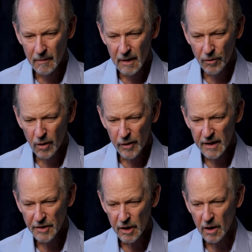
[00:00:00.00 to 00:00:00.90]
For if we
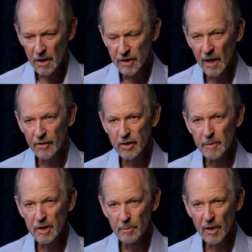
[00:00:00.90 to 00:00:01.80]
consider ourselves to be
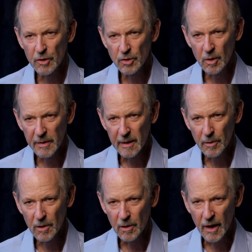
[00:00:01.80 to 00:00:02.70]
spiritual people
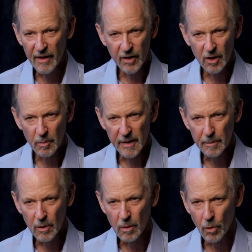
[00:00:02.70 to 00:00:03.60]
or ethical people
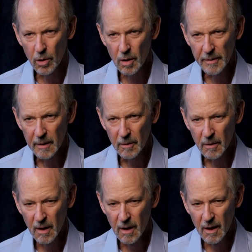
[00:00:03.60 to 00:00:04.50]
or moral people,
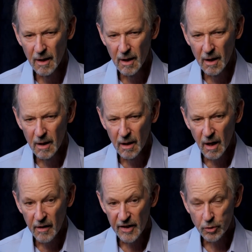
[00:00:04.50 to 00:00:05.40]

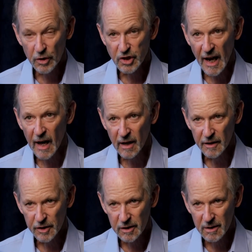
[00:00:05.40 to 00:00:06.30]
this will
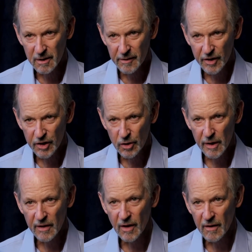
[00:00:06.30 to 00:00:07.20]
challenge the degree
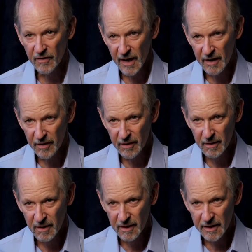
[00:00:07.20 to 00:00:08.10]
of our faith,
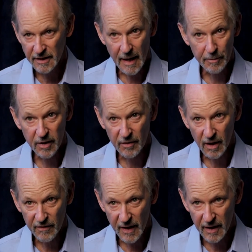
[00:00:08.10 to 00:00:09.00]
the depth of our
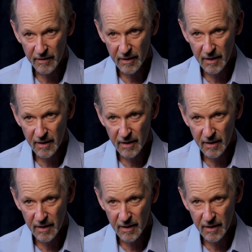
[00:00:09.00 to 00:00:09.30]
faith.